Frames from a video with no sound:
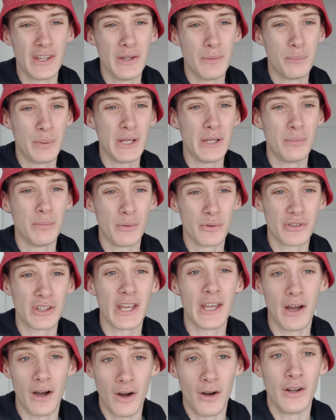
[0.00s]
the people say,
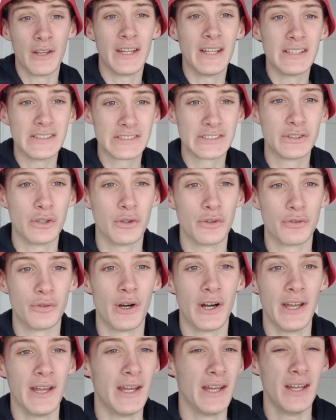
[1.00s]
oh yes, God's
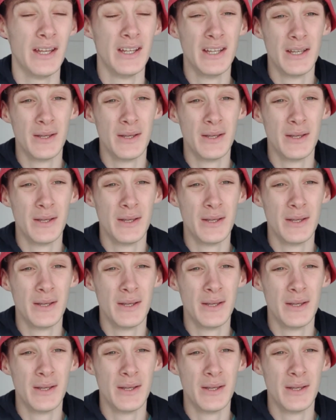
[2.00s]
right here,